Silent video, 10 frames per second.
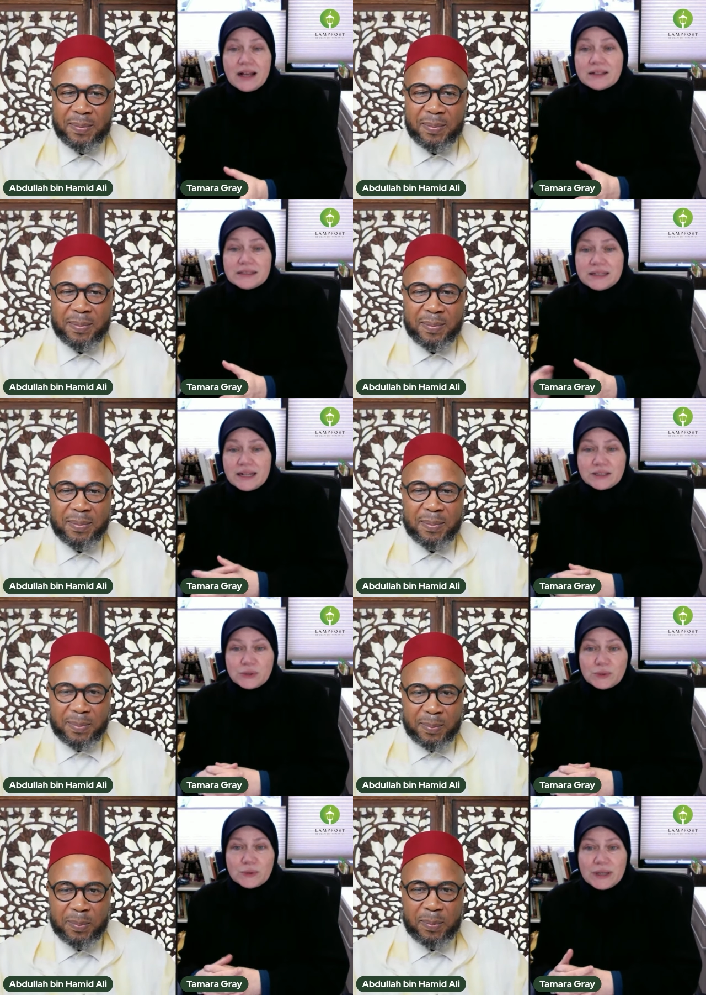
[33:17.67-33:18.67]
Speaker 1: else that I
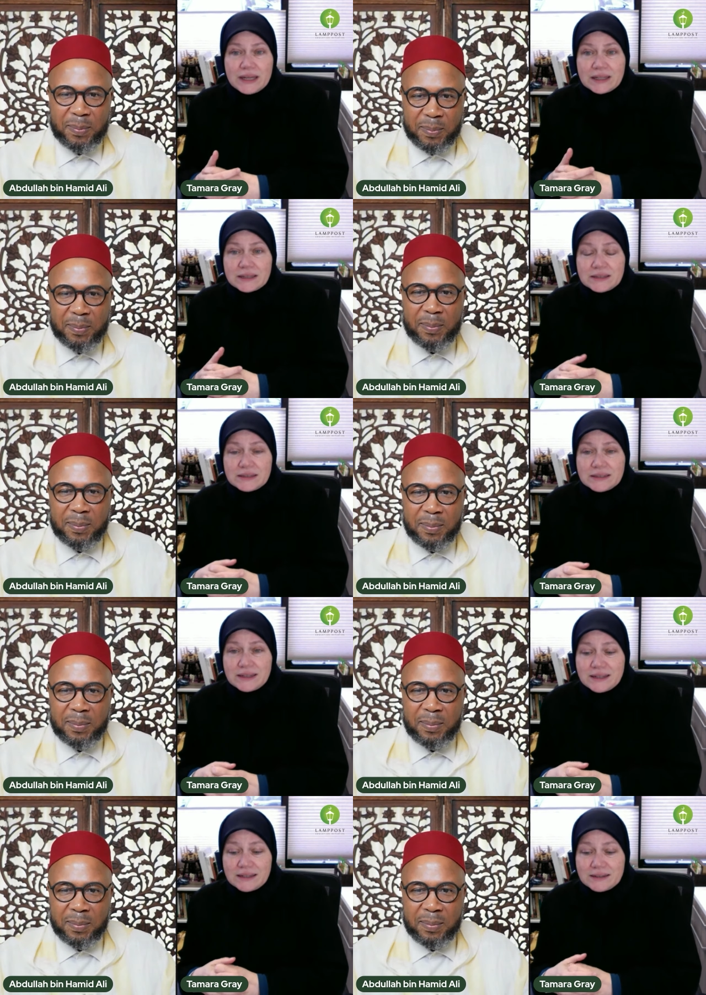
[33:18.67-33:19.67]
do is
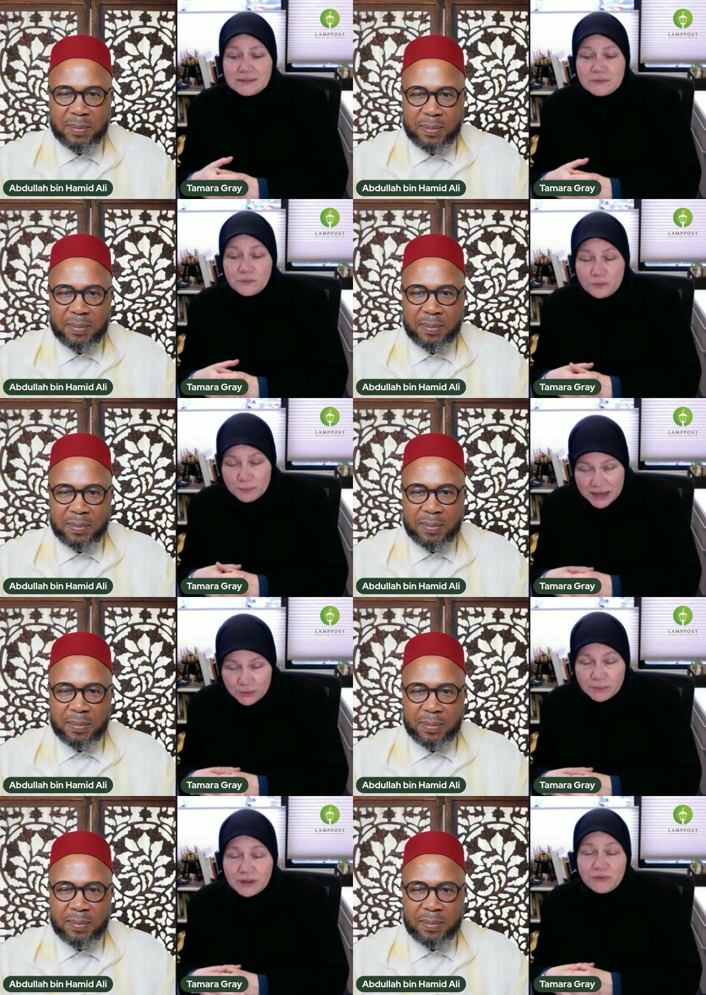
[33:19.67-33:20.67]
uh, by
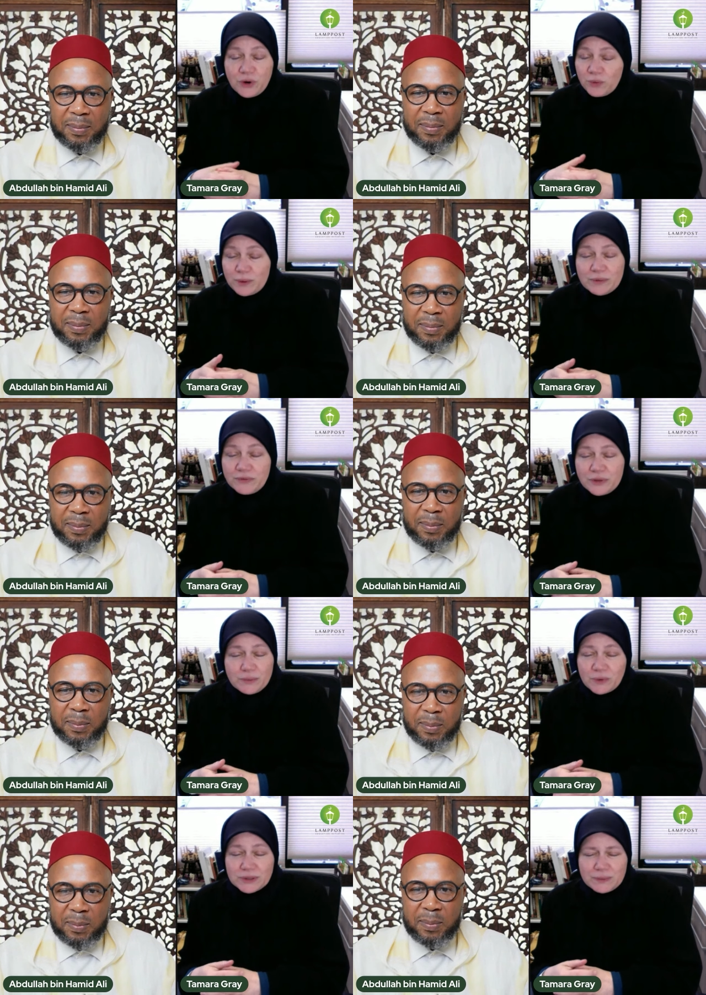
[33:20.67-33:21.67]
women for women for the
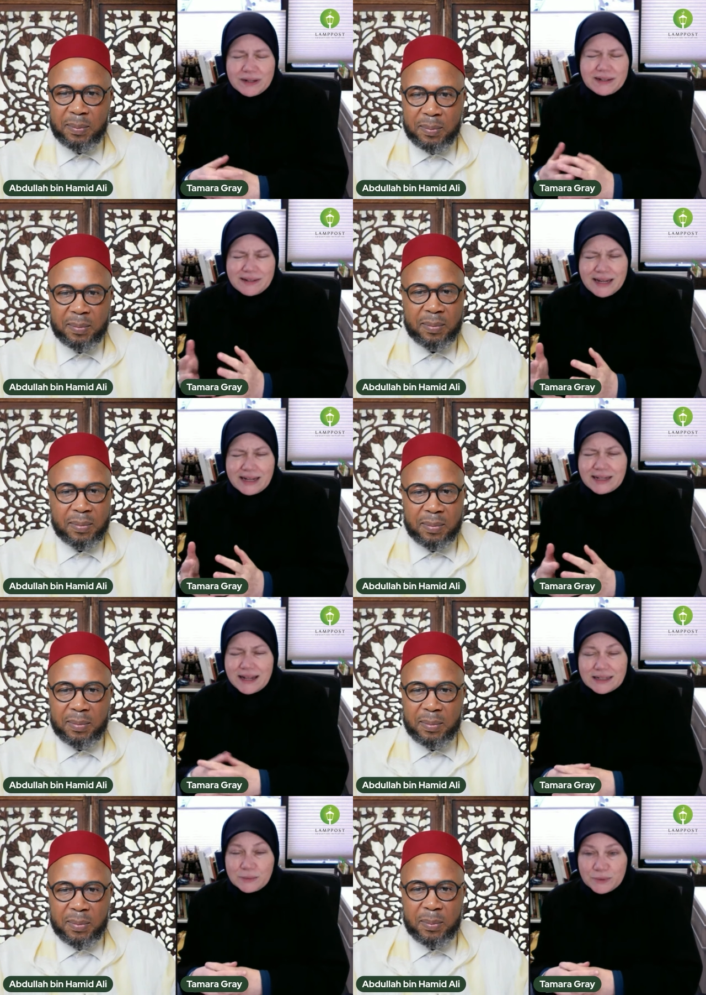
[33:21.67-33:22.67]
most part, 80,
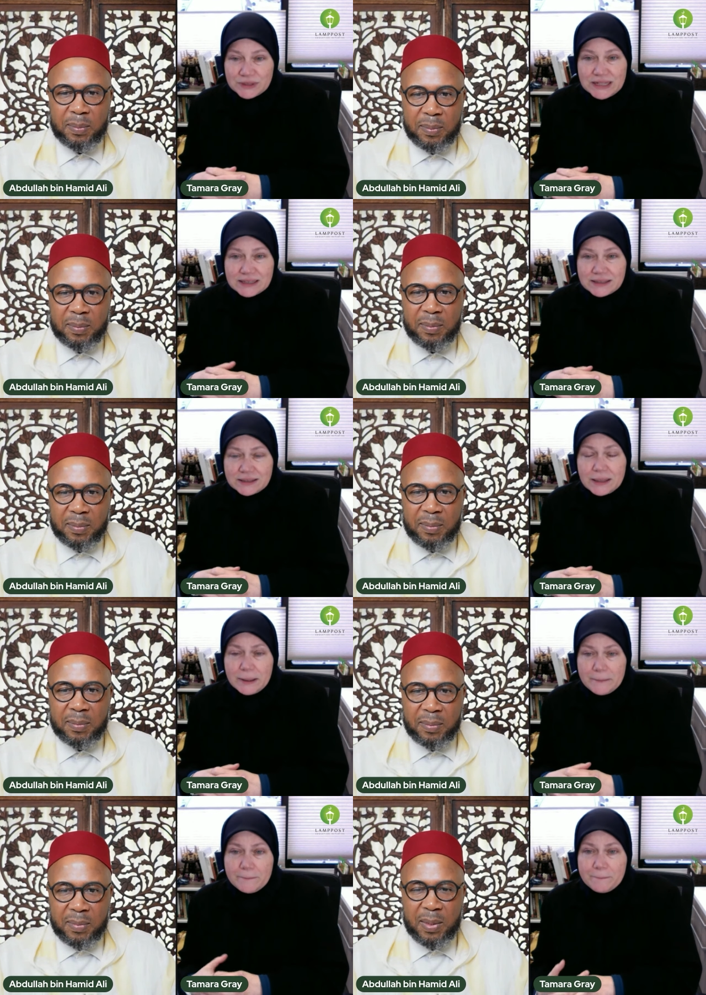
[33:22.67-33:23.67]
90%.
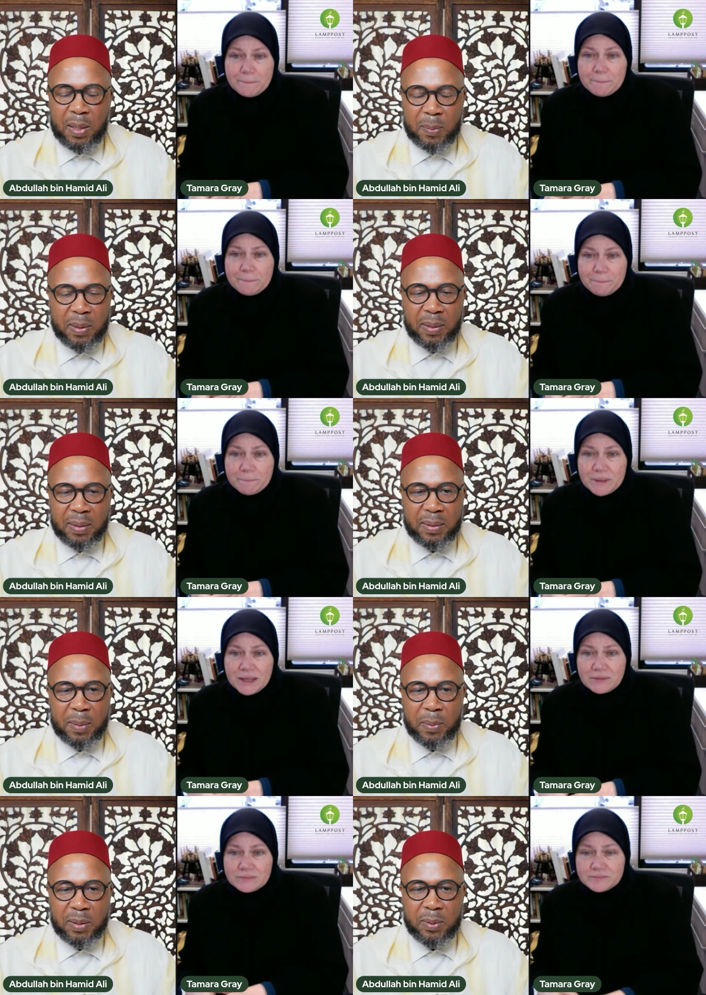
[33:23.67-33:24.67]
Speaker 2: Alhamdulillah.
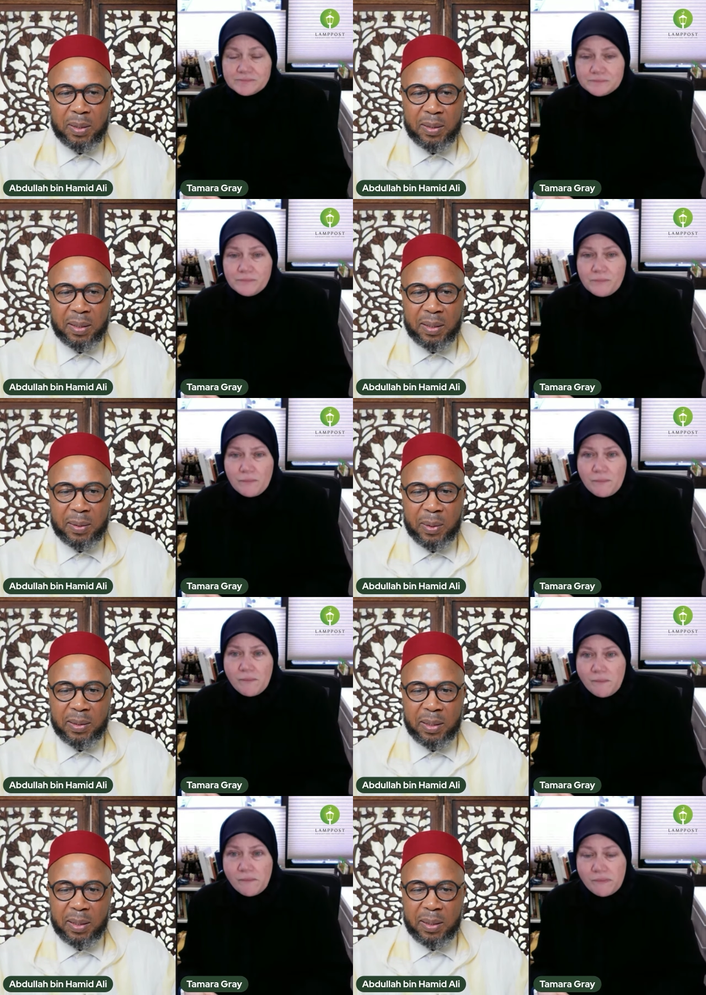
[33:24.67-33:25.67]
That's great to hear. Great to
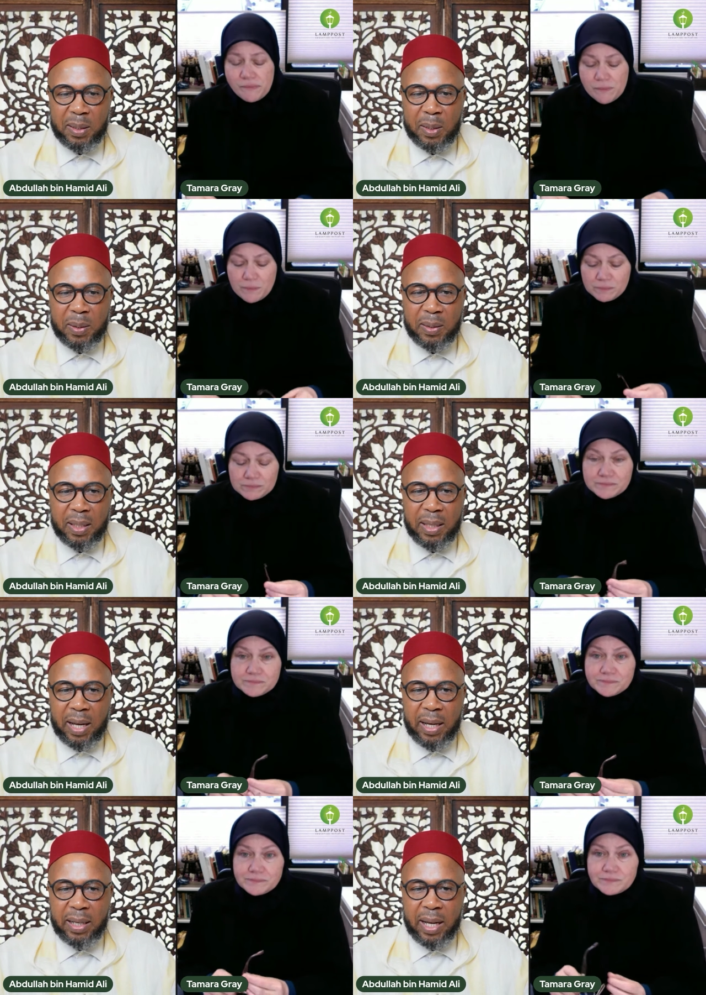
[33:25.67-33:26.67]
hear. You know, and, and I
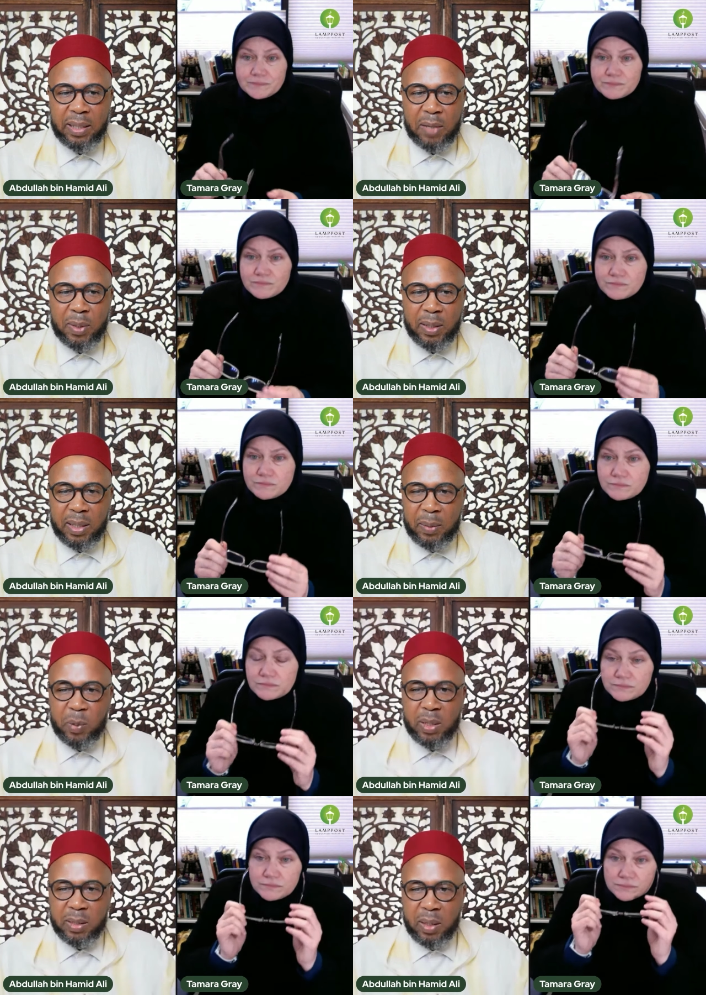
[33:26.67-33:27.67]
and I definitely
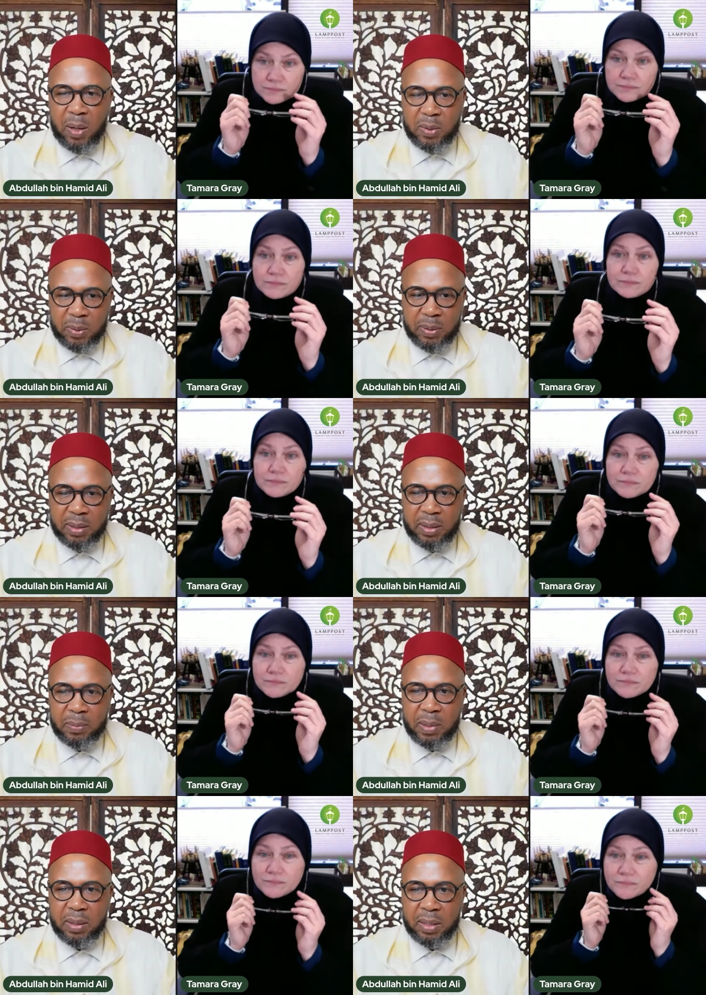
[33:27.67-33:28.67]
wanted to also just uh,
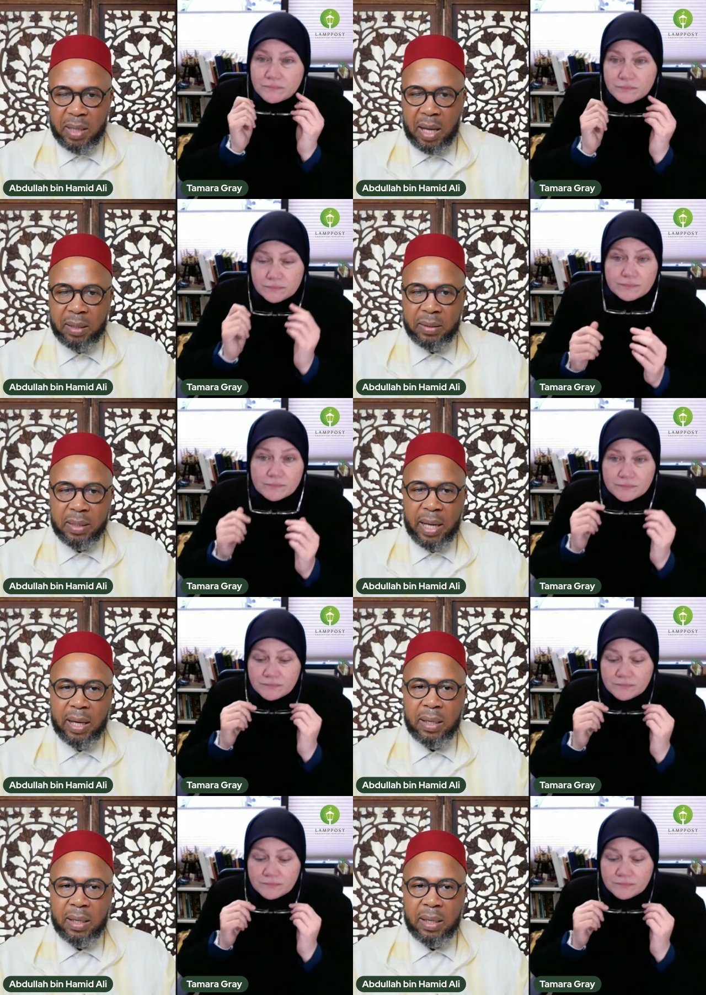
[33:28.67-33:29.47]
just acknowledge that